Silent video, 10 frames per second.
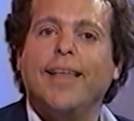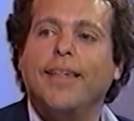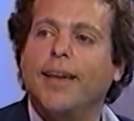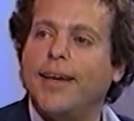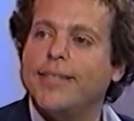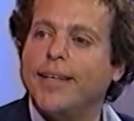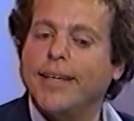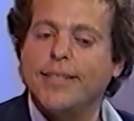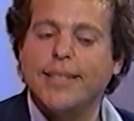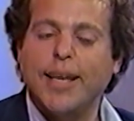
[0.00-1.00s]
The nice
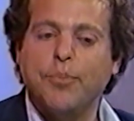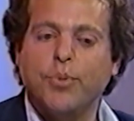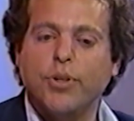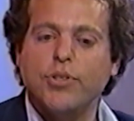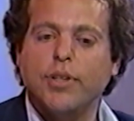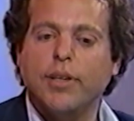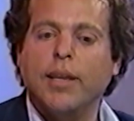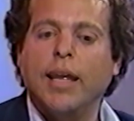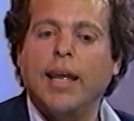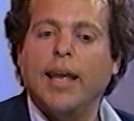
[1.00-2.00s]
thing is that a
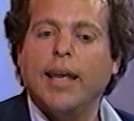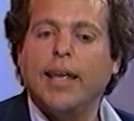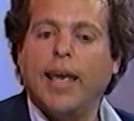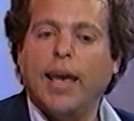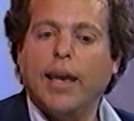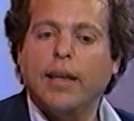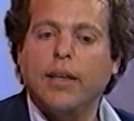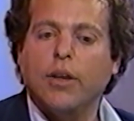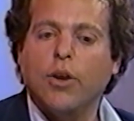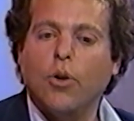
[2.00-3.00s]
person
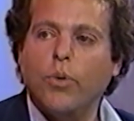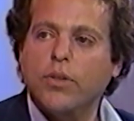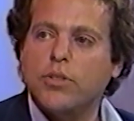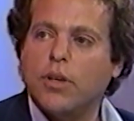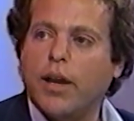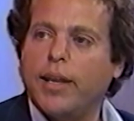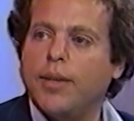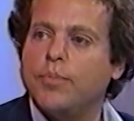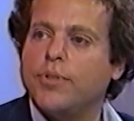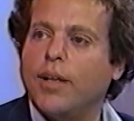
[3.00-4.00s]
can go inside
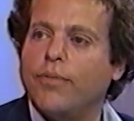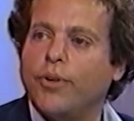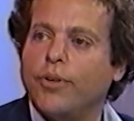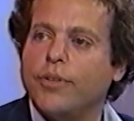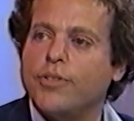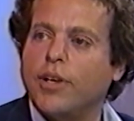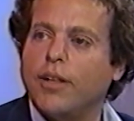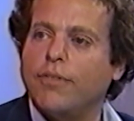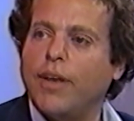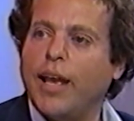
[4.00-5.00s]
himself or herself